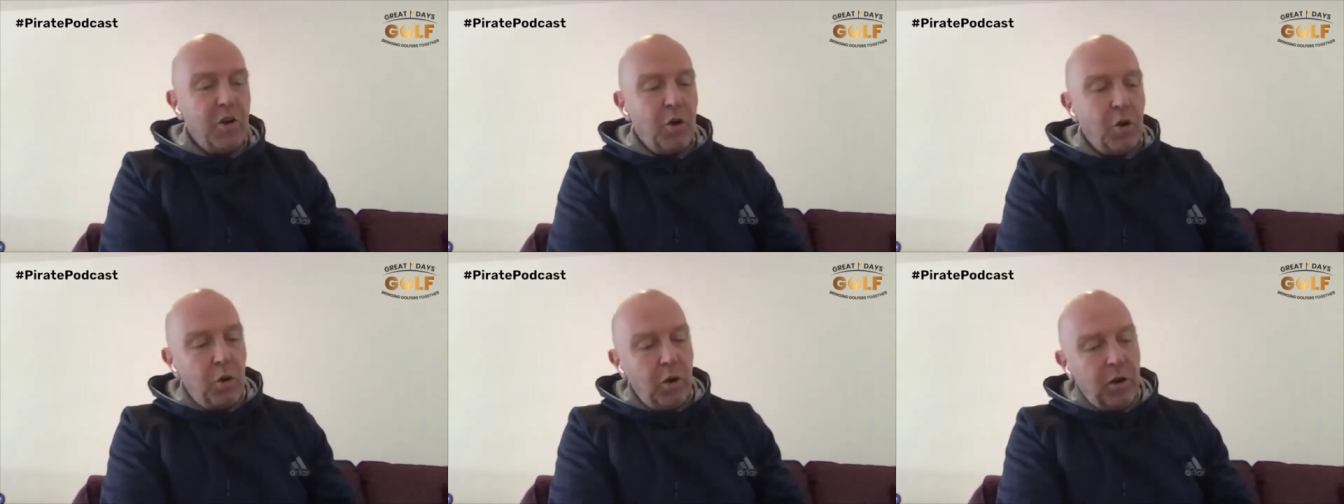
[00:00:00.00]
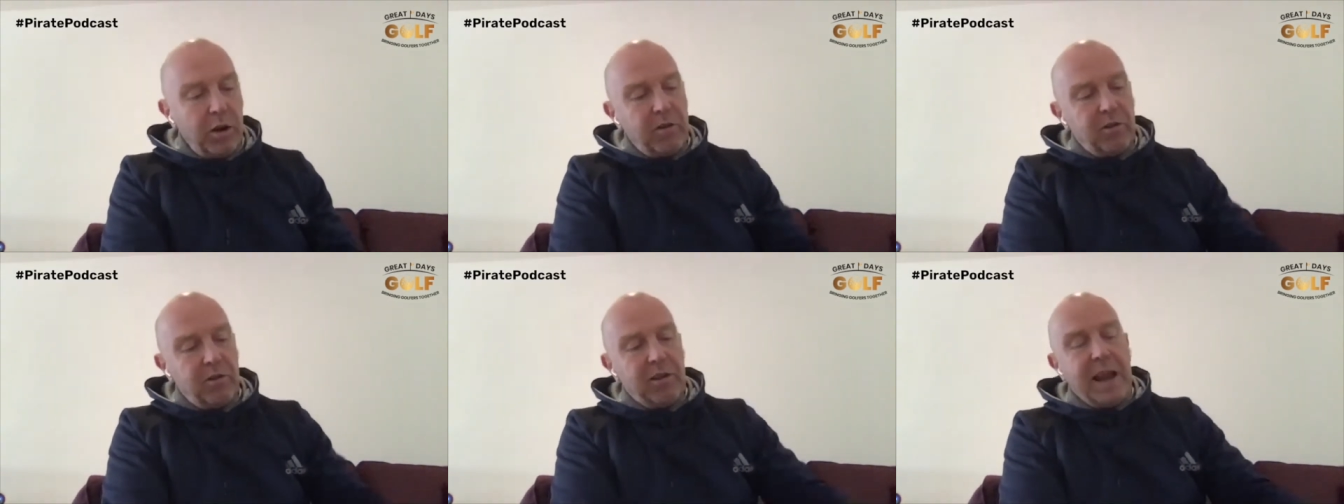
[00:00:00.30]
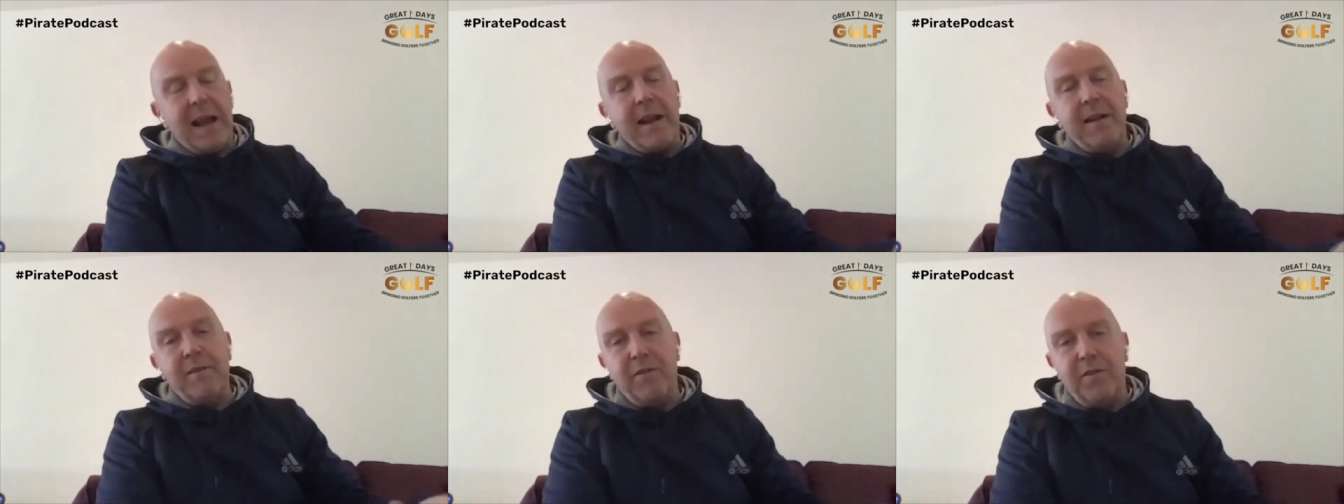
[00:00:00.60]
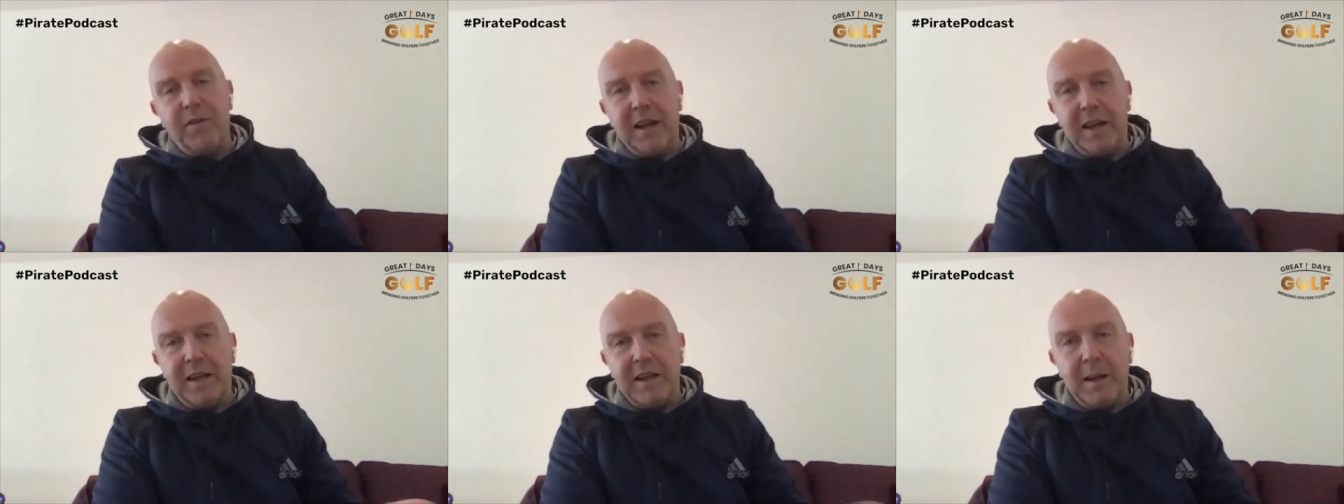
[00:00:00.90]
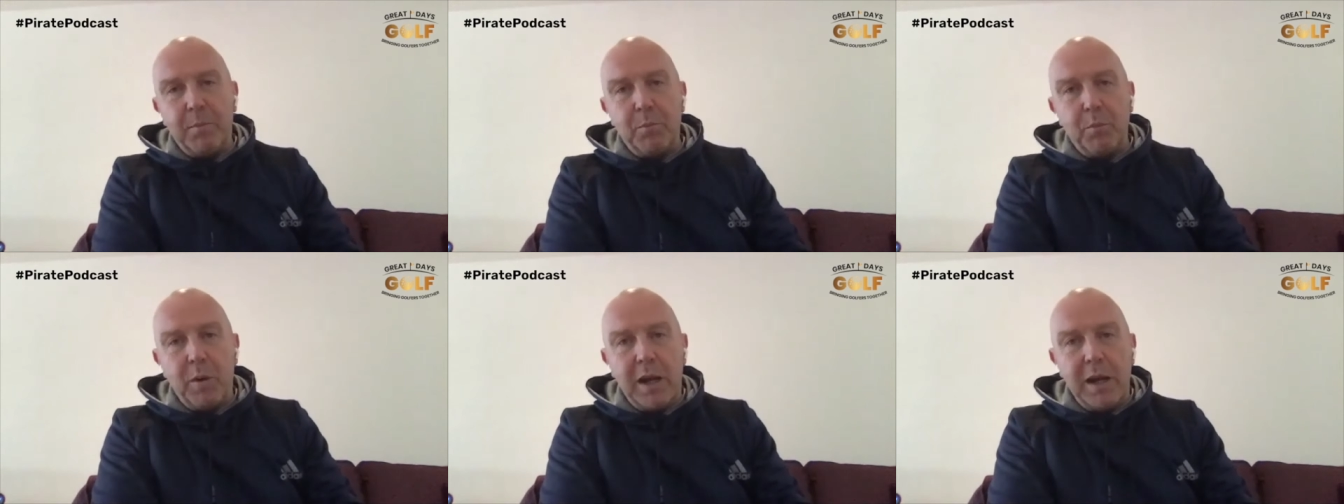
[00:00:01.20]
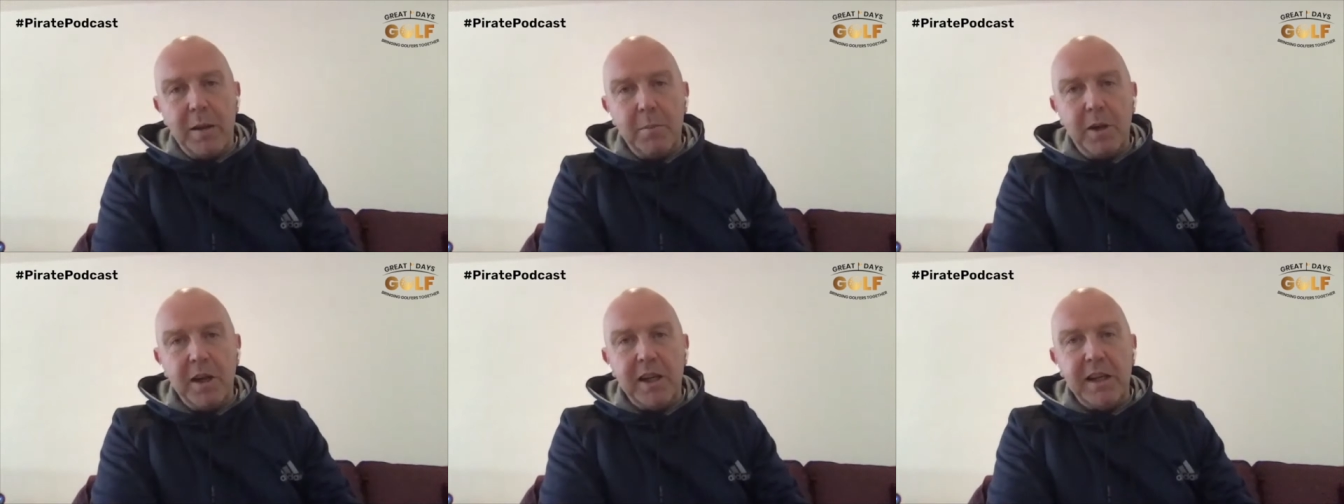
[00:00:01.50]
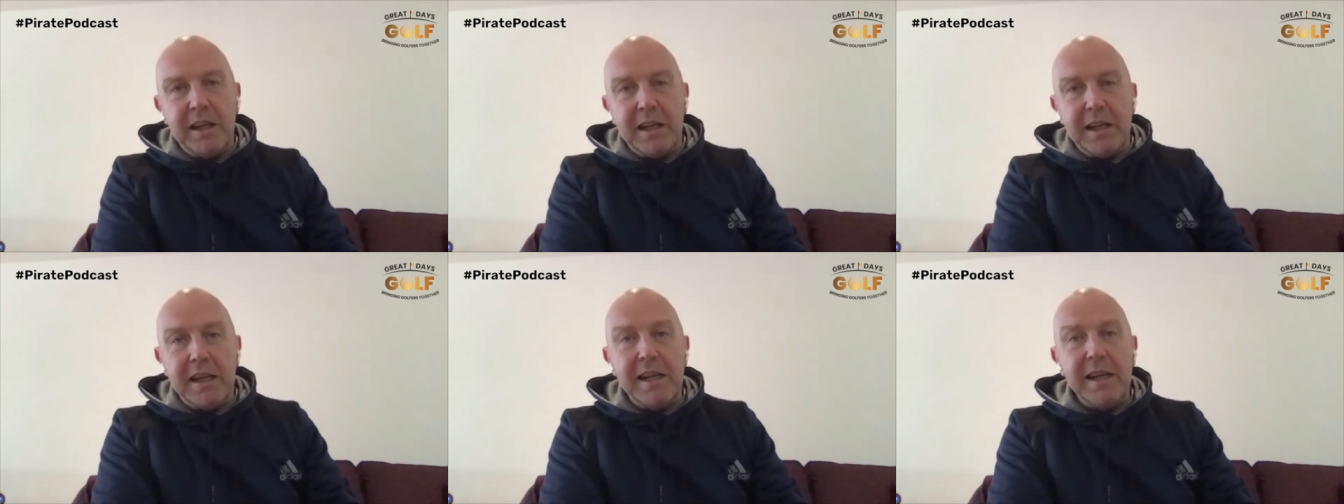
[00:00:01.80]
All the sand flicked up went in my
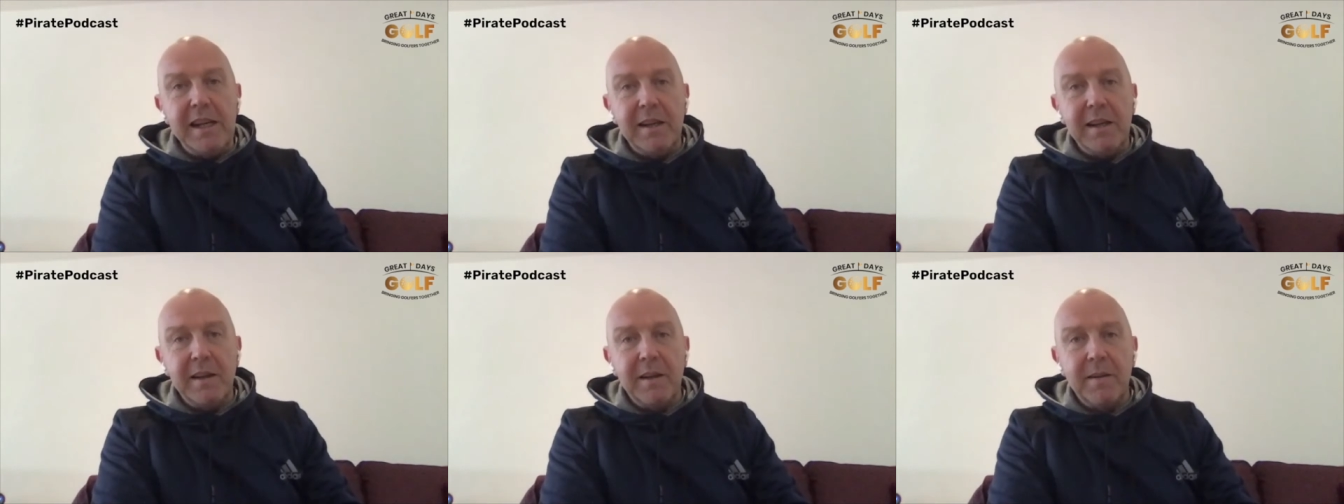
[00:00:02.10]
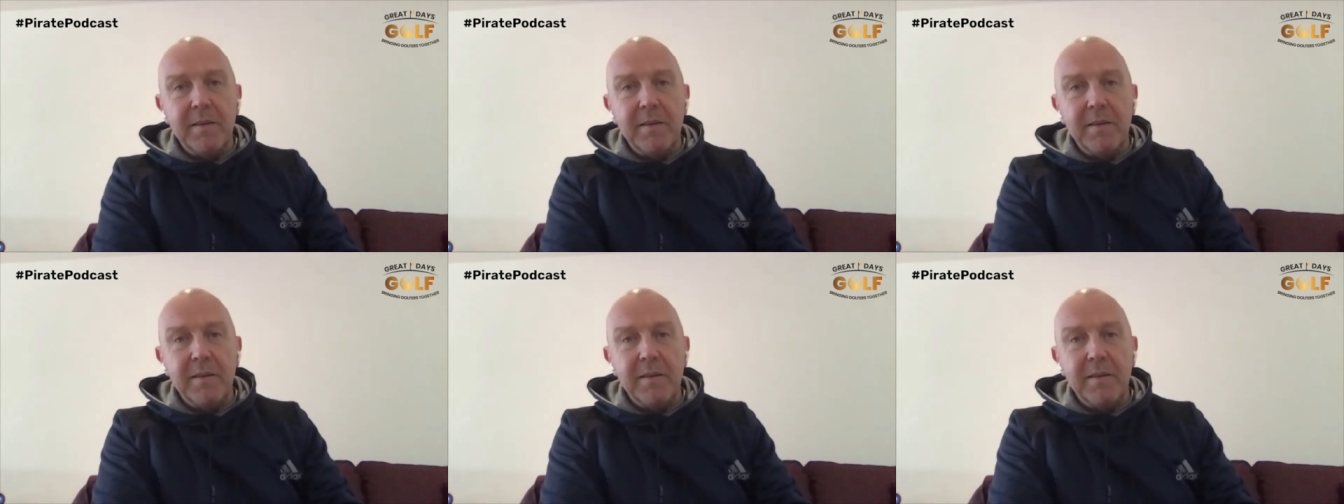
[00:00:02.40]
knee,